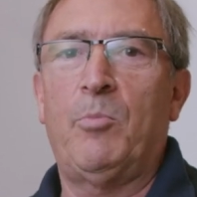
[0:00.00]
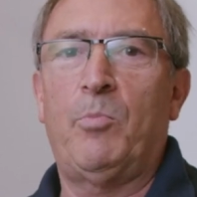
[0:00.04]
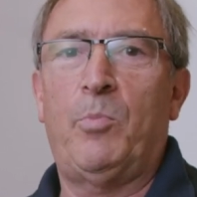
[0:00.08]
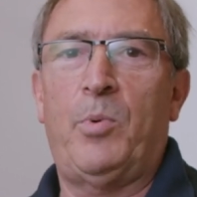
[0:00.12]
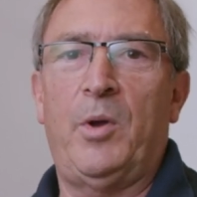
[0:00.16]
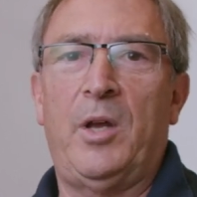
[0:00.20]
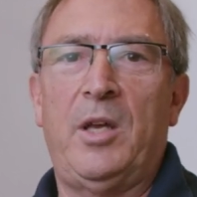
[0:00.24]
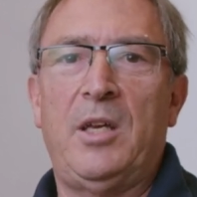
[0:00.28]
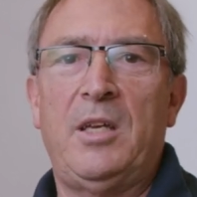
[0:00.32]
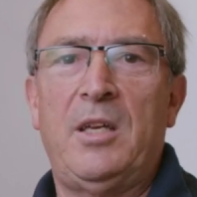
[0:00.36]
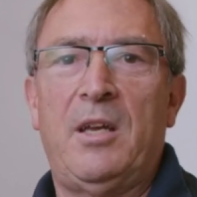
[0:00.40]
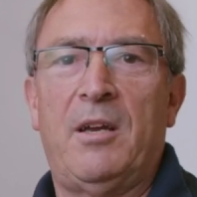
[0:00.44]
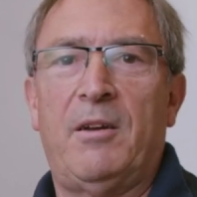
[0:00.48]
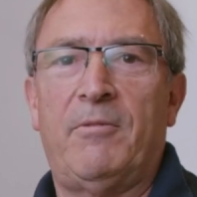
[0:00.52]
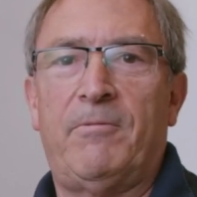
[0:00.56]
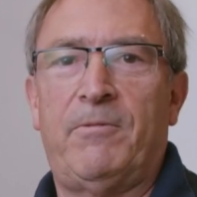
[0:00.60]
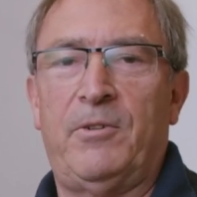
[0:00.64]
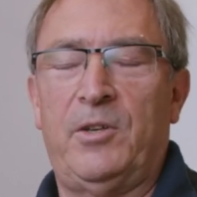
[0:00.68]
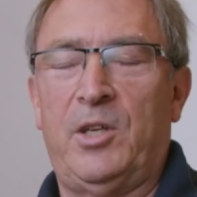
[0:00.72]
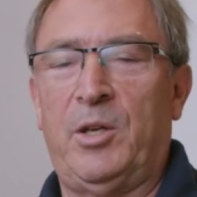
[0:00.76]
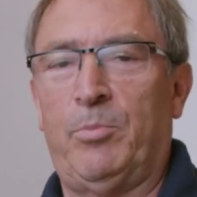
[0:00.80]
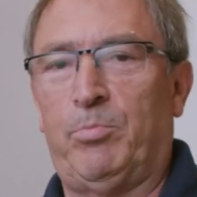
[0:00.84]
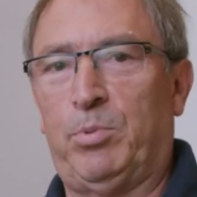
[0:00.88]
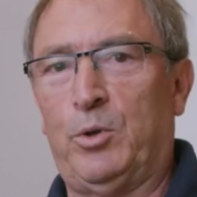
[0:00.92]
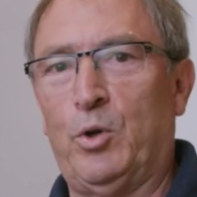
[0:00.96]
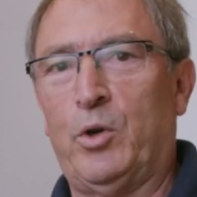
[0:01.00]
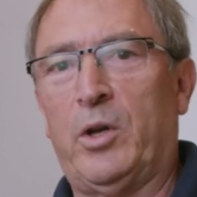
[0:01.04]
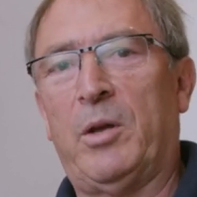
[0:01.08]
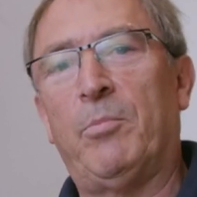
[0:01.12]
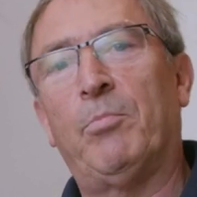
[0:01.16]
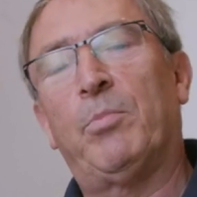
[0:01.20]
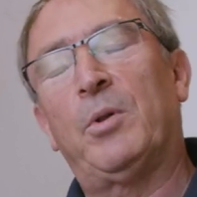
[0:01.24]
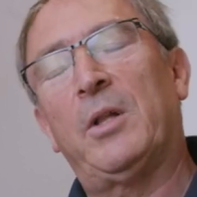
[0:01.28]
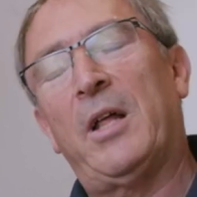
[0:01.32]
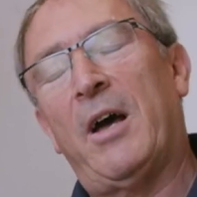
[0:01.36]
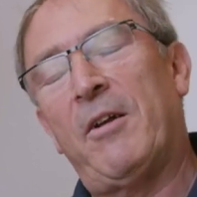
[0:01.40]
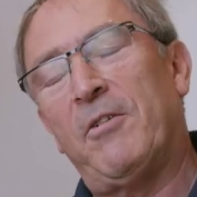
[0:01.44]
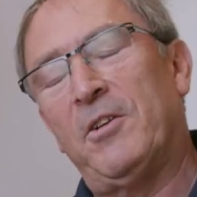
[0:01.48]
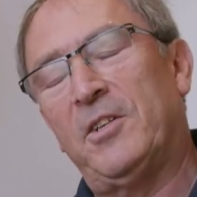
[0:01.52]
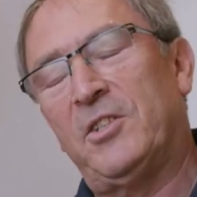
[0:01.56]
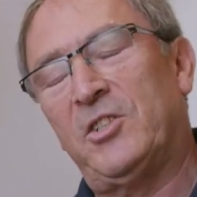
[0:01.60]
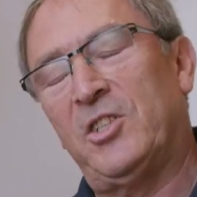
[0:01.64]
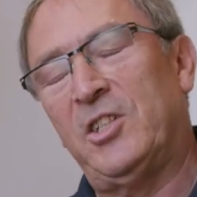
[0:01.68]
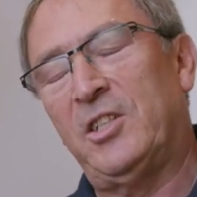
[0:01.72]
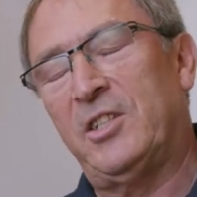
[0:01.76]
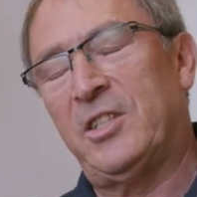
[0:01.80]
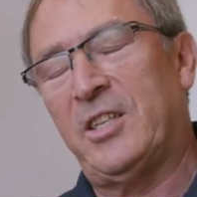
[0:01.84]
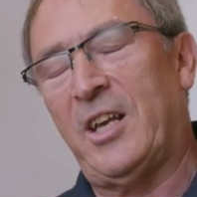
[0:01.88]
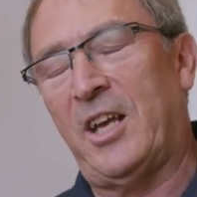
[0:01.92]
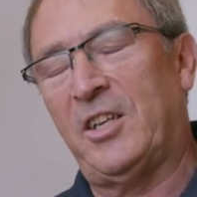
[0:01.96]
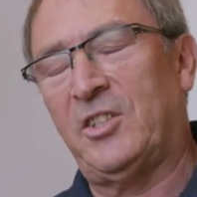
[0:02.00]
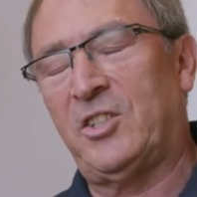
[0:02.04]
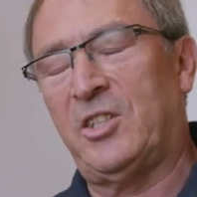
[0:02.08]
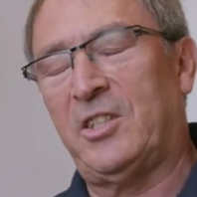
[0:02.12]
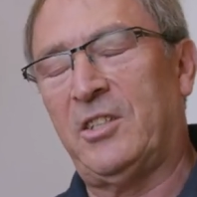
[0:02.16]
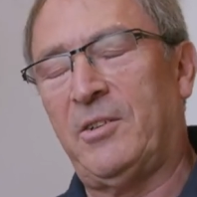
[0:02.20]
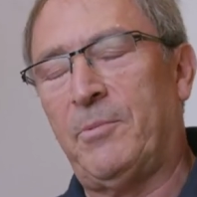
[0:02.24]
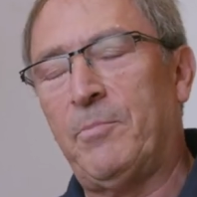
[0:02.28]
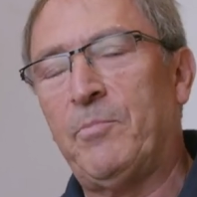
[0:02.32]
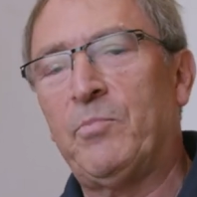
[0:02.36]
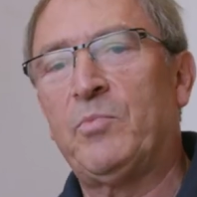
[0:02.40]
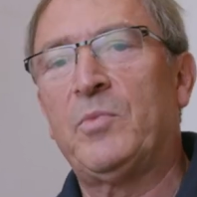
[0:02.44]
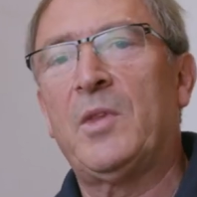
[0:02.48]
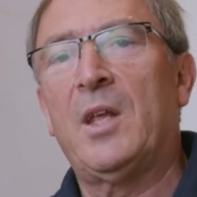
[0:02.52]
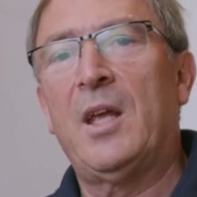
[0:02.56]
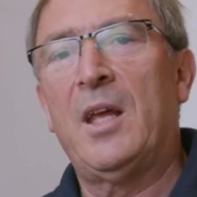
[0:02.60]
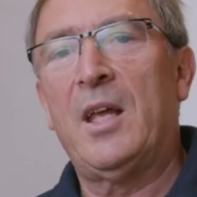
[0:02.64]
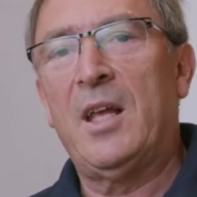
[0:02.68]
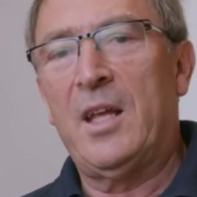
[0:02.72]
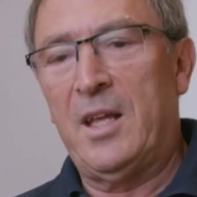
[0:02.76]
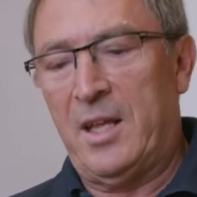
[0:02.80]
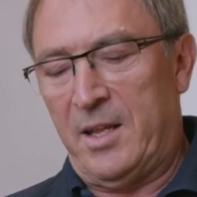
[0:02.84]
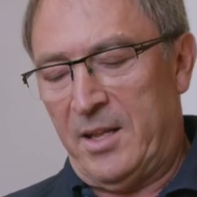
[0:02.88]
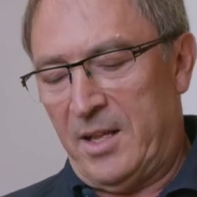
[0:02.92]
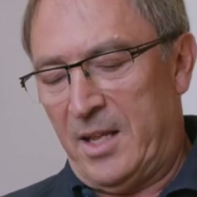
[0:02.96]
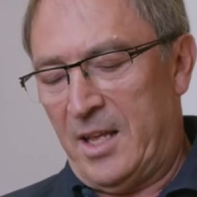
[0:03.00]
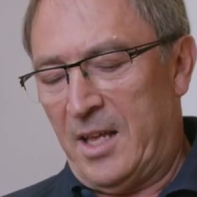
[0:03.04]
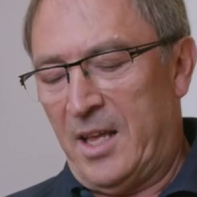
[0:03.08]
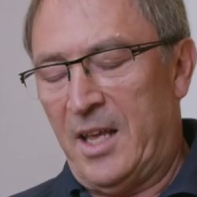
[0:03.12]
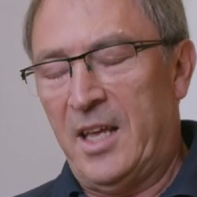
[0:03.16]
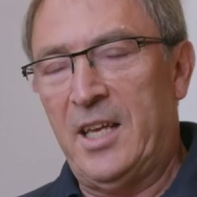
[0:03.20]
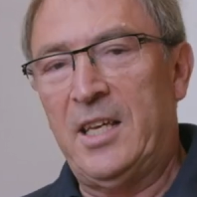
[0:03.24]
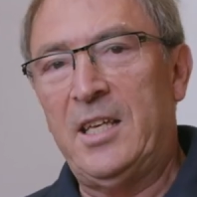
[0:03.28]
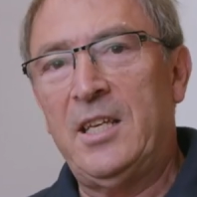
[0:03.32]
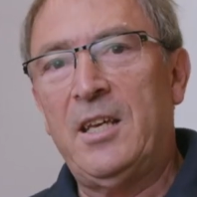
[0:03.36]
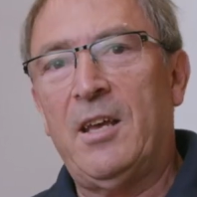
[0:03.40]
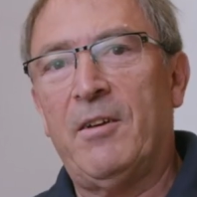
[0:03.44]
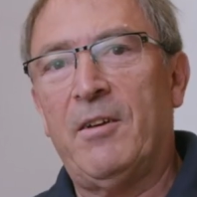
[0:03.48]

P for your plug-in polarity test, E